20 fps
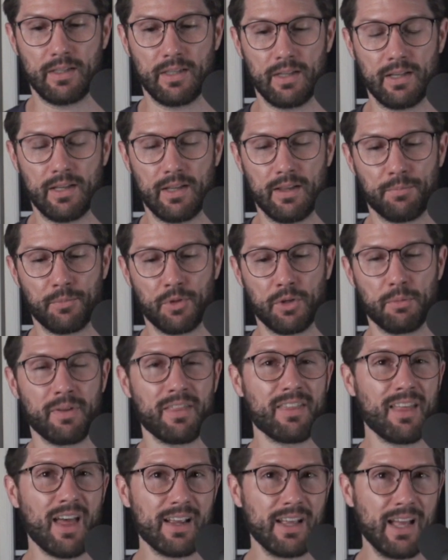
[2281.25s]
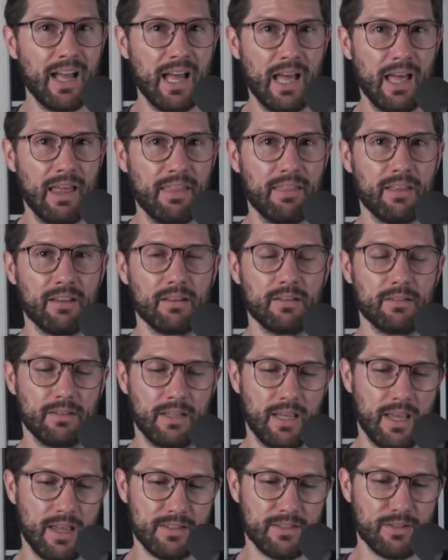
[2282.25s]
I'm going to be that guy that
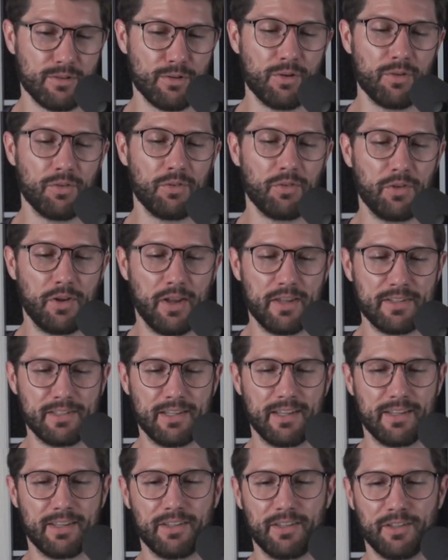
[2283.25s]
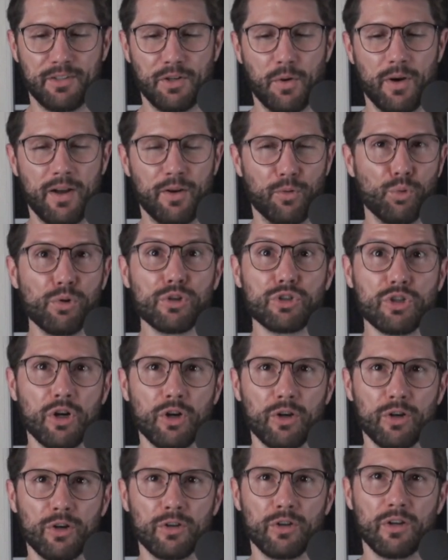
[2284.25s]
has a
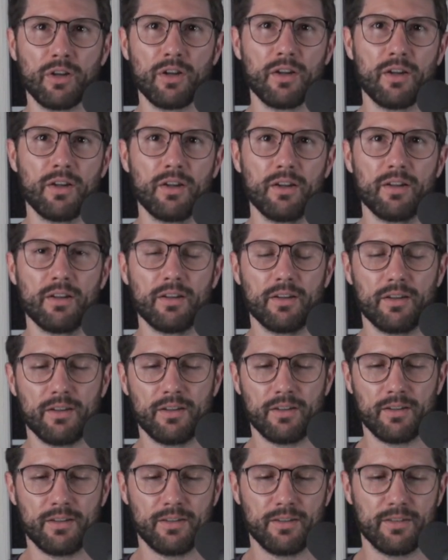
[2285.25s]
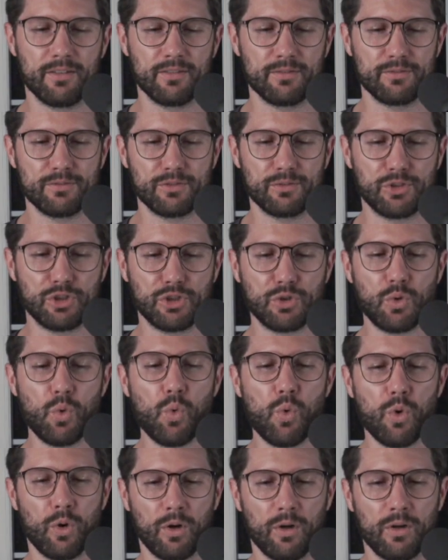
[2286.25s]
return
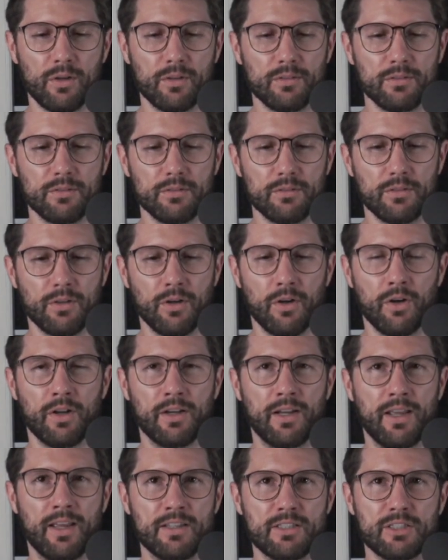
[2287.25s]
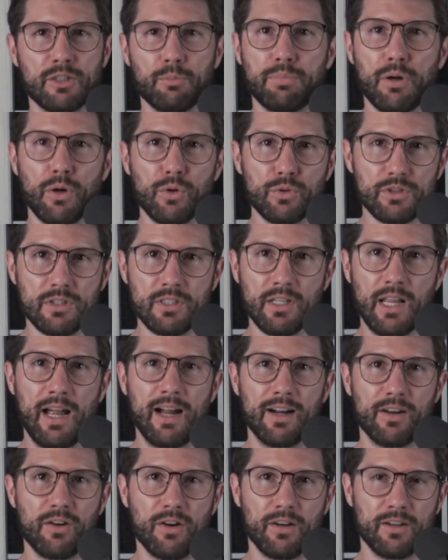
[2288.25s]
score on a supposed
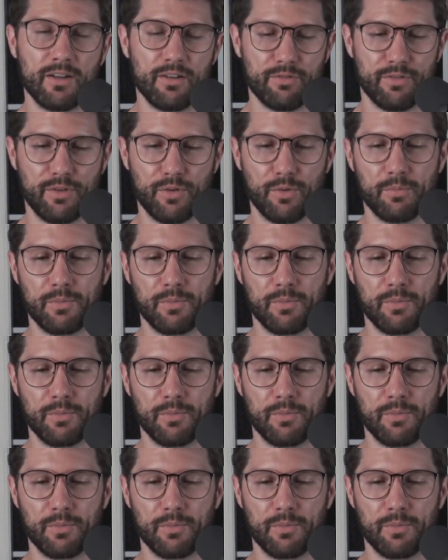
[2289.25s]
iconic film.